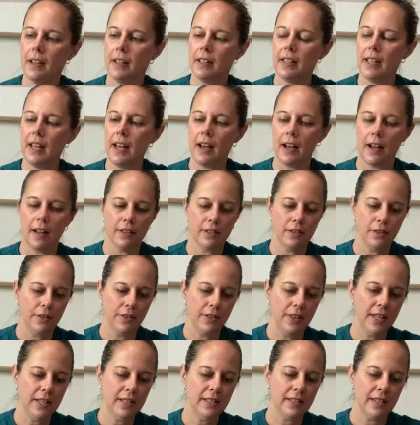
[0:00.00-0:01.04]
yeah, so
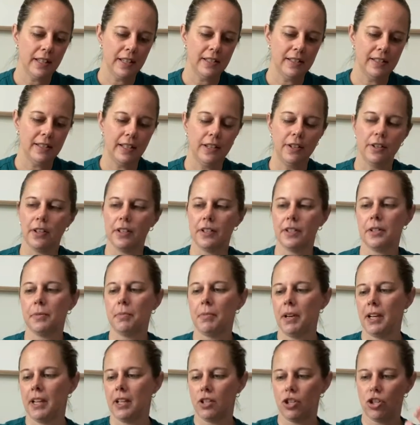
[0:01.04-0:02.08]
this they say you can
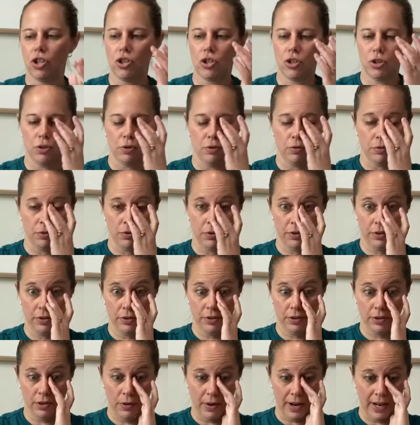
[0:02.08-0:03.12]
spray in shoes.
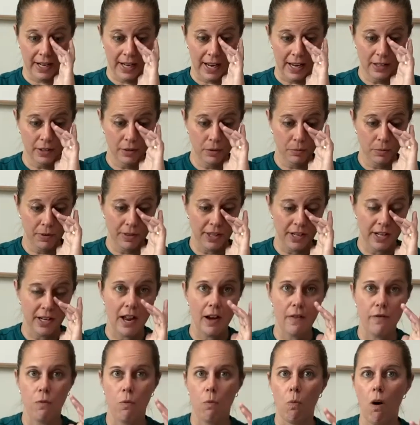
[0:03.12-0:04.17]
So I guess with
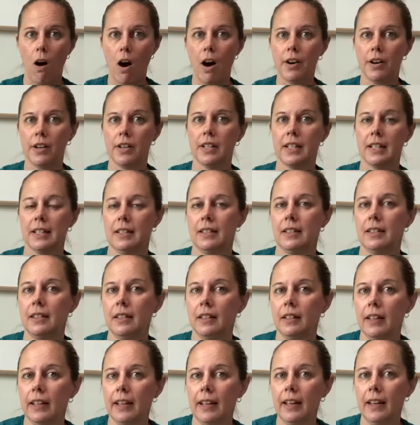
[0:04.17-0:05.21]
enough water
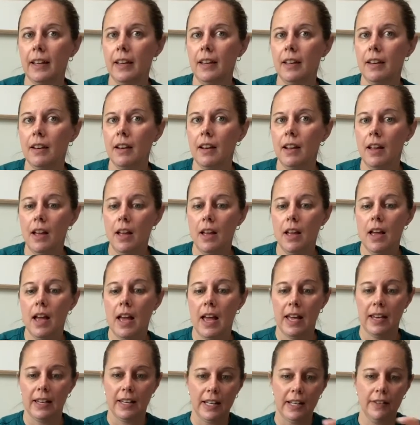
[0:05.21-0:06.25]
distilling it
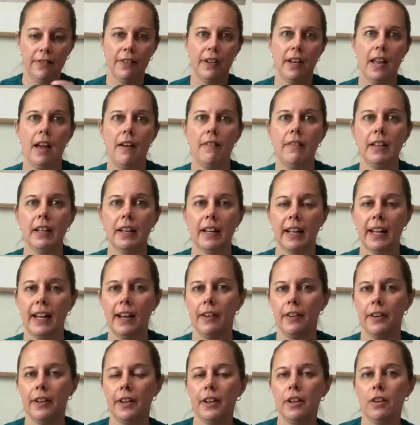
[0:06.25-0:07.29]
and even having a
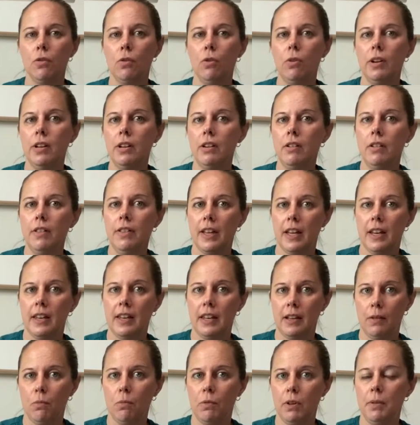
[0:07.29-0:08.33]
carrier oil, then
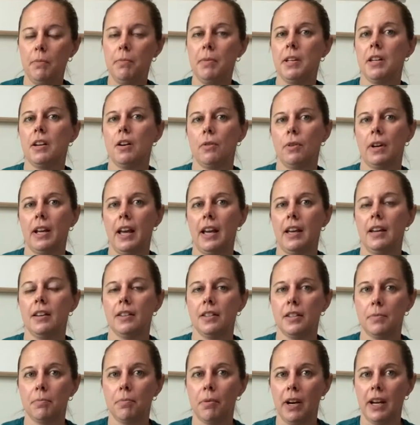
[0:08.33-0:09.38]
it will be okay to
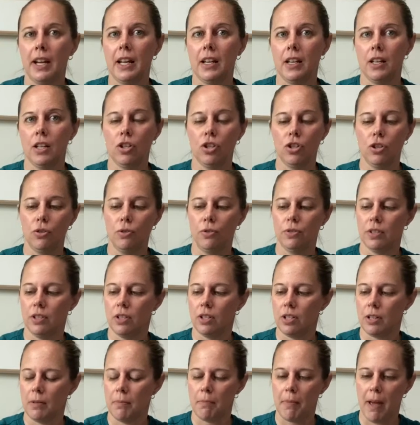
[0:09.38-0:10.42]
spray into shoes
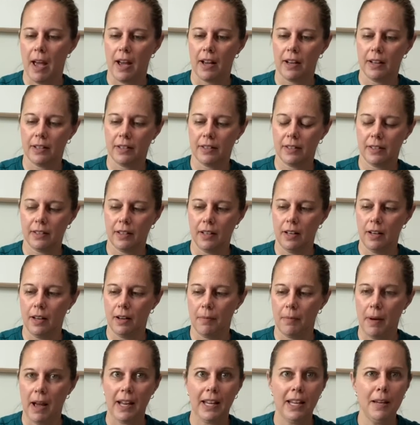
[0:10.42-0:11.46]
and gym bags.
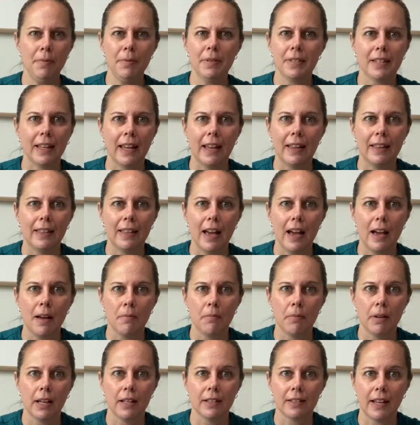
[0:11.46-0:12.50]
I keep saying that
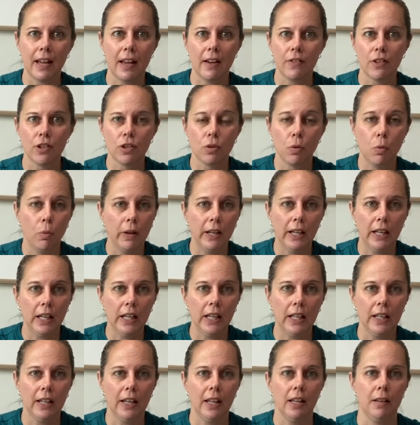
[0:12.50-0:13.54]
because I have a
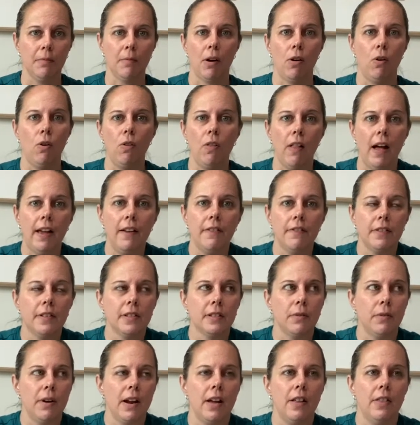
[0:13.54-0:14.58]
tween and my whole life is
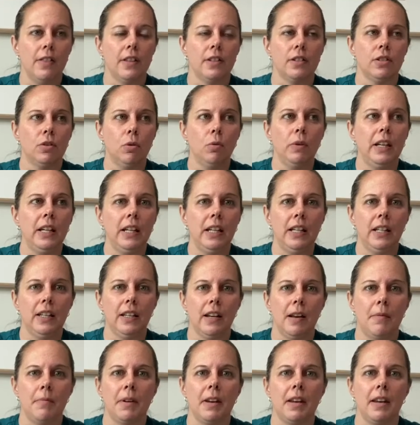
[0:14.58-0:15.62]
around this tween,
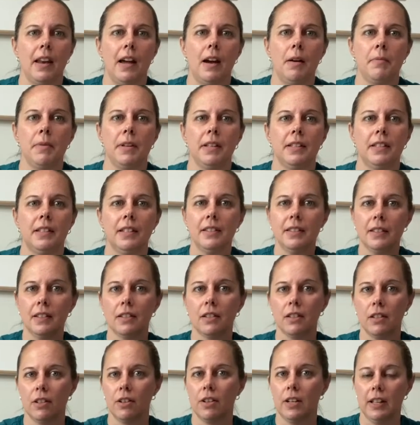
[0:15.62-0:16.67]
and I'm gonna now be
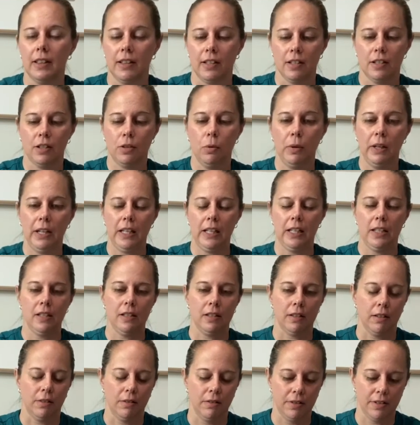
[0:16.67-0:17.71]
distance learning this tween.
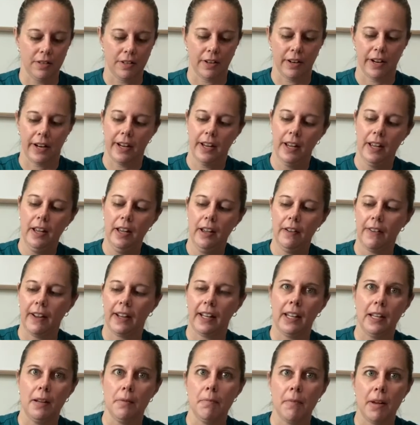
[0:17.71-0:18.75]
So sorry if I
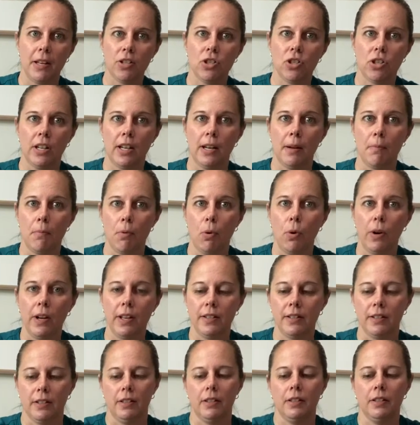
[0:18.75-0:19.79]
keep mentioning
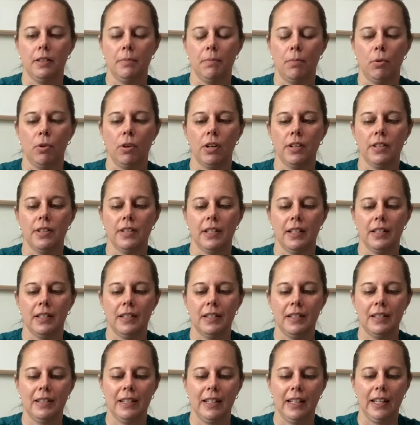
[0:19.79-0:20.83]
boys and sports and
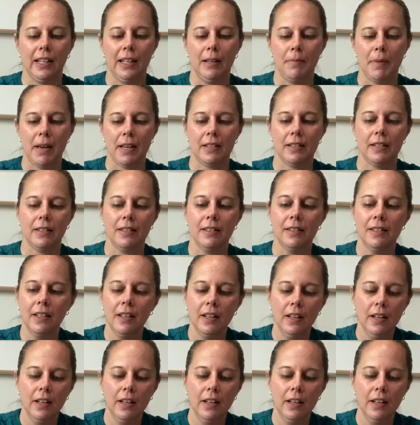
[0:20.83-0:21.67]
stinky messes.